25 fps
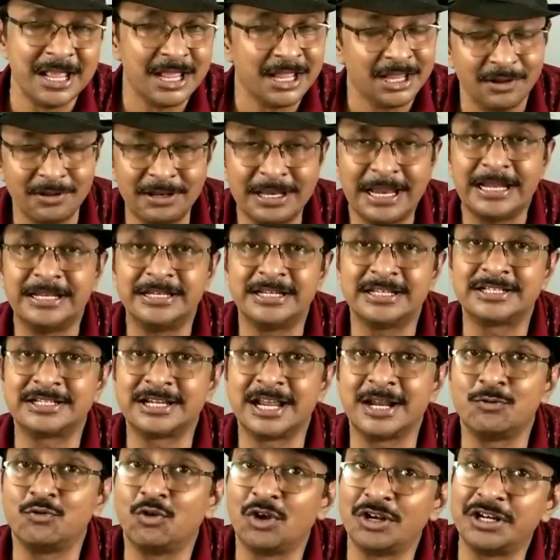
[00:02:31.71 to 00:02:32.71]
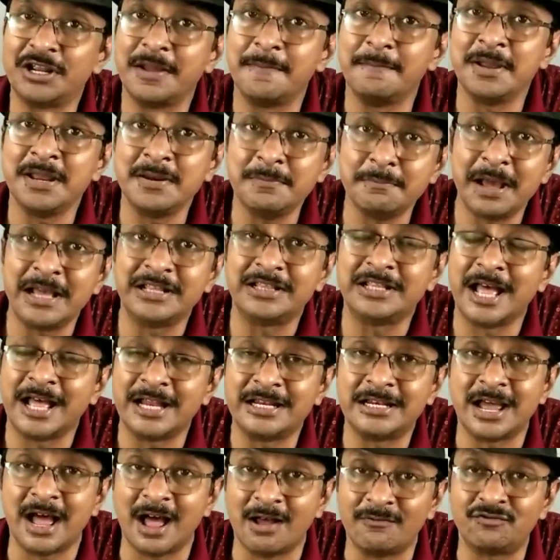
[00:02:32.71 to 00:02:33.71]
You'll understand what I mean by
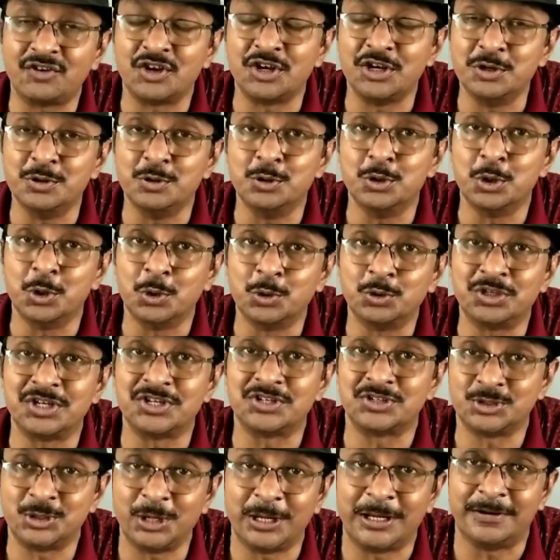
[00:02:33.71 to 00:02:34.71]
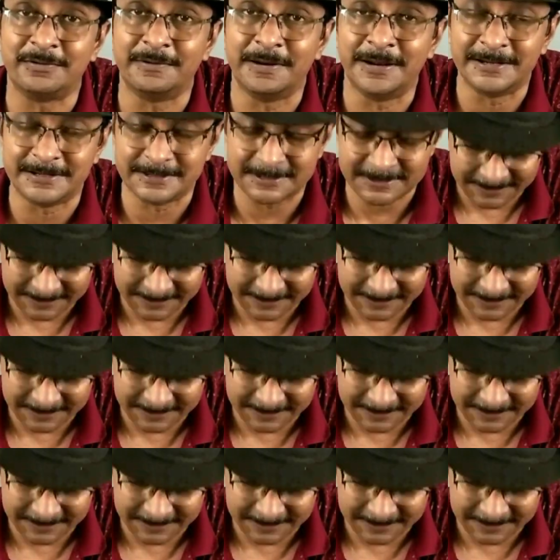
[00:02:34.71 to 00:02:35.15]
that after you know the secret.